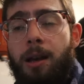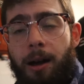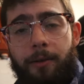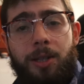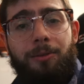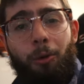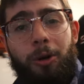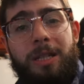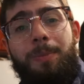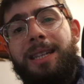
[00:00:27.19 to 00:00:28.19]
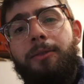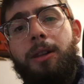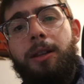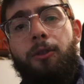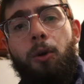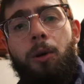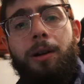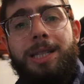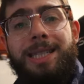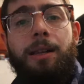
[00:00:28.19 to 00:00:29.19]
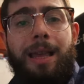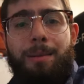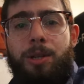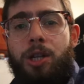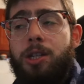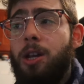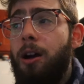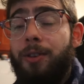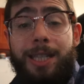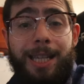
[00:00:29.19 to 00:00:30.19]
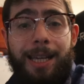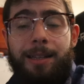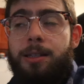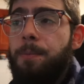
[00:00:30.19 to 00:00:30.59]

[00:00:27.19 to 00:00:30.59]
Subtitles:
of SceneForge specifically for still images of scenes.